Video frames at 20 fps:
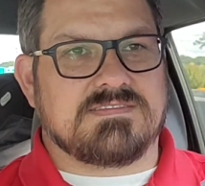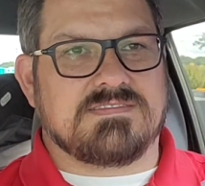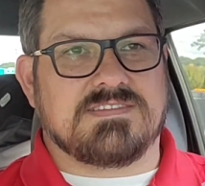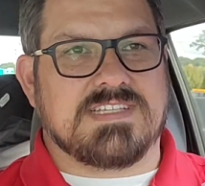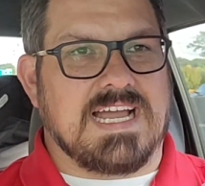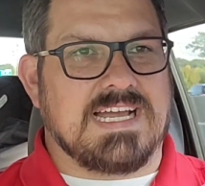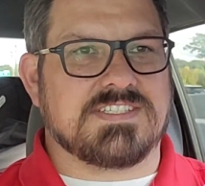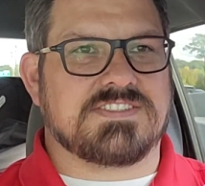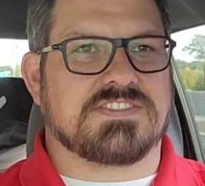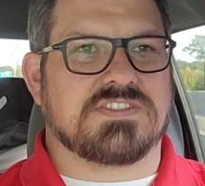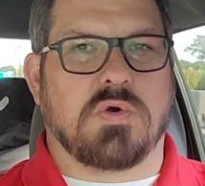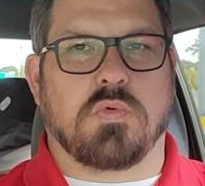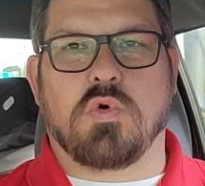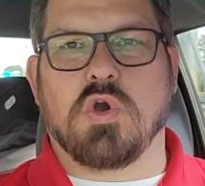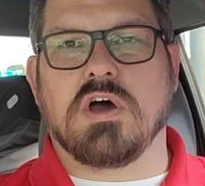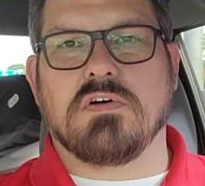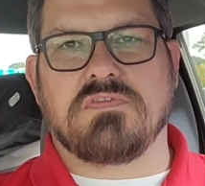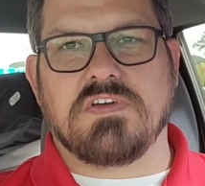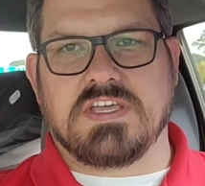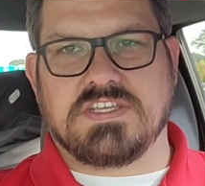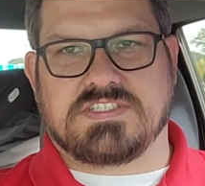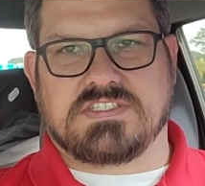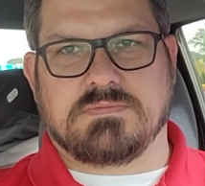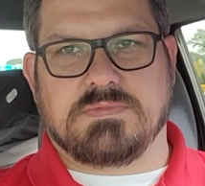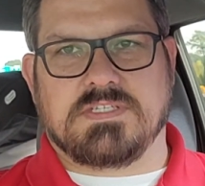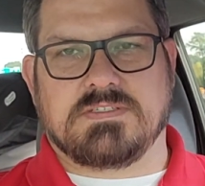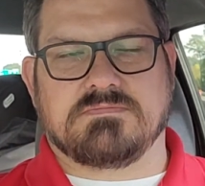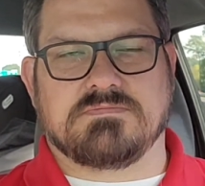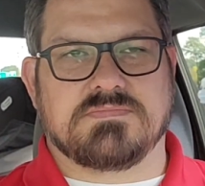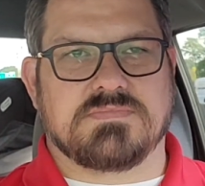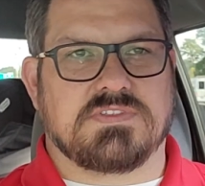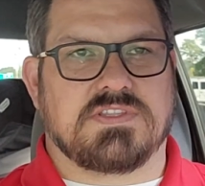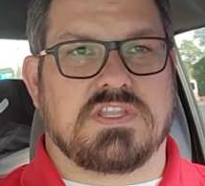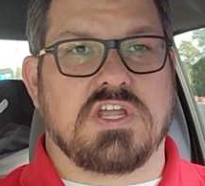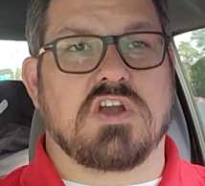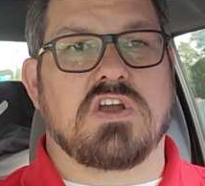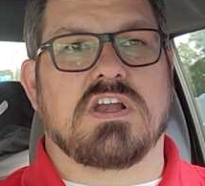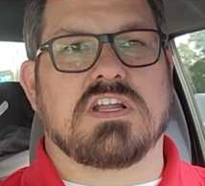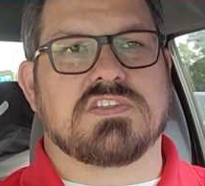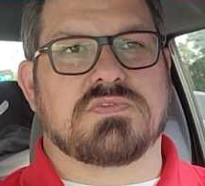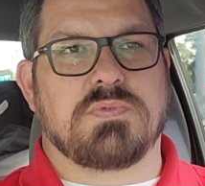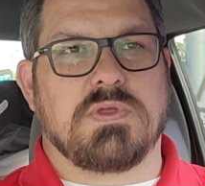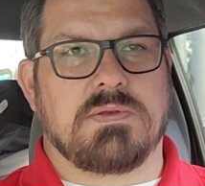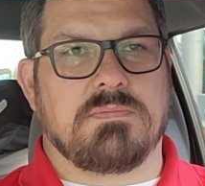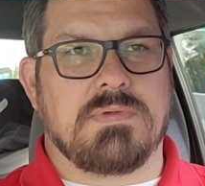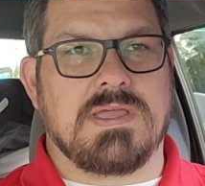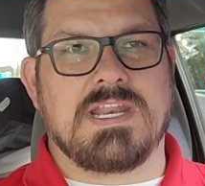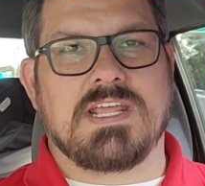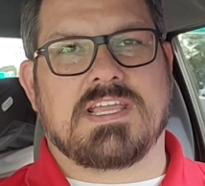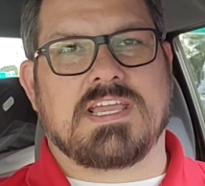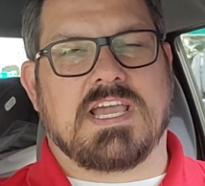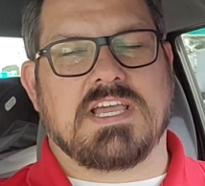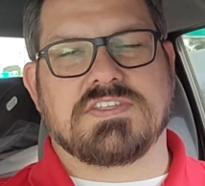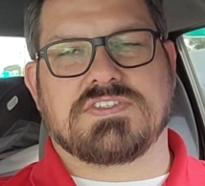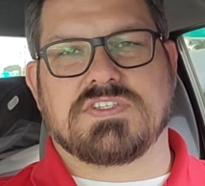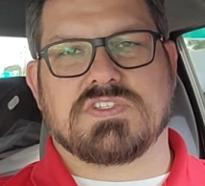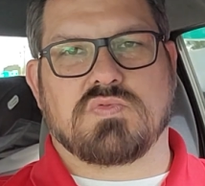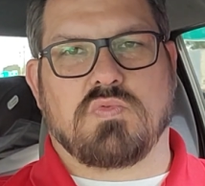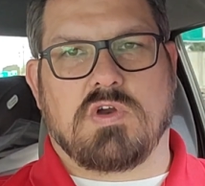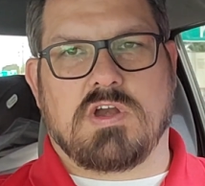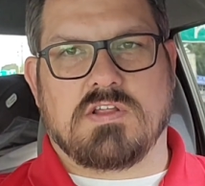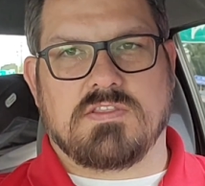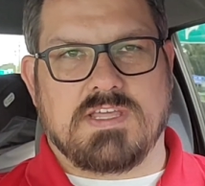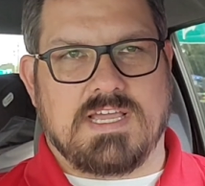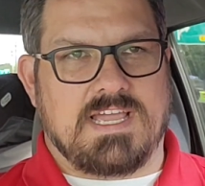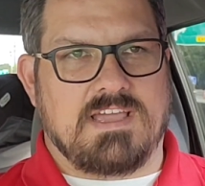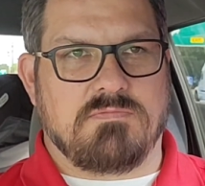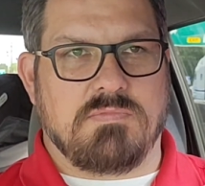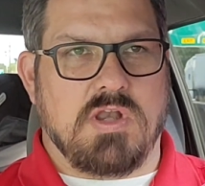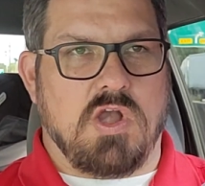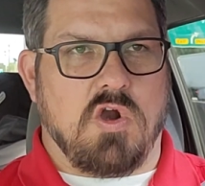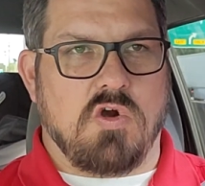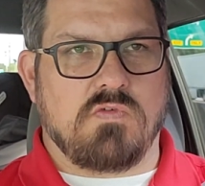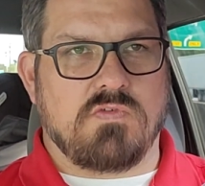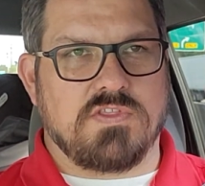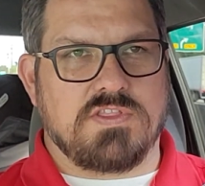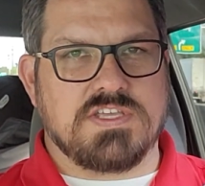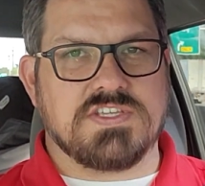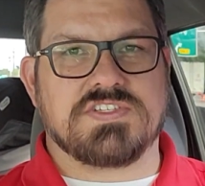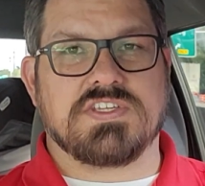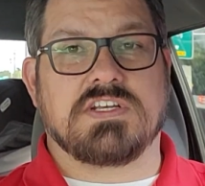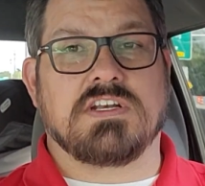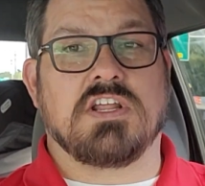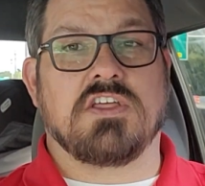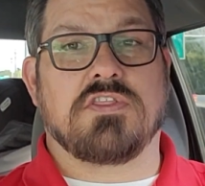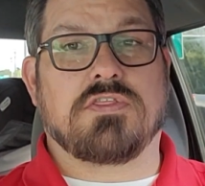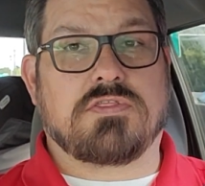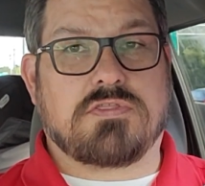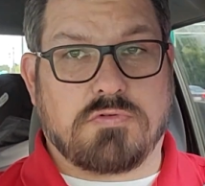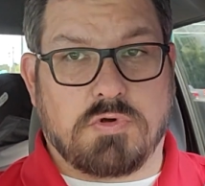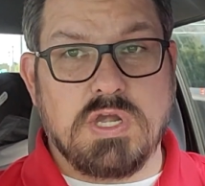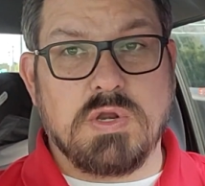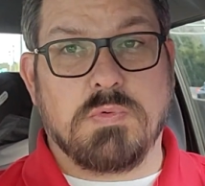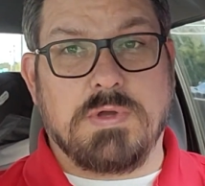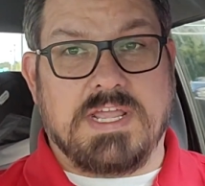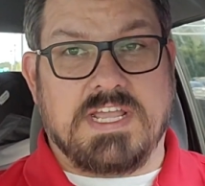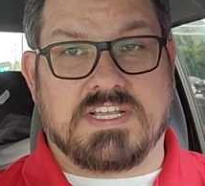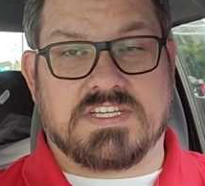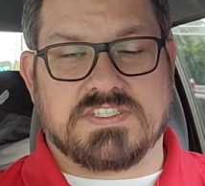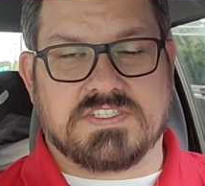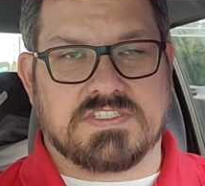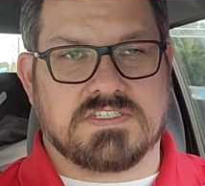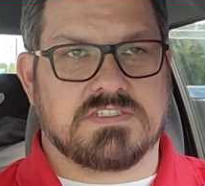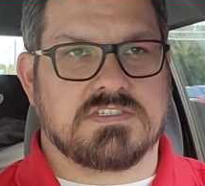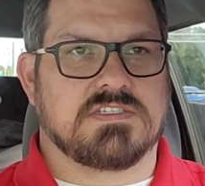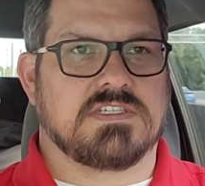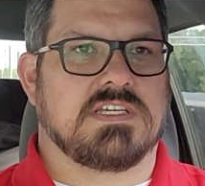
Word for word: That's a rough estimate. There has been many cases where they have been over this in three weeks.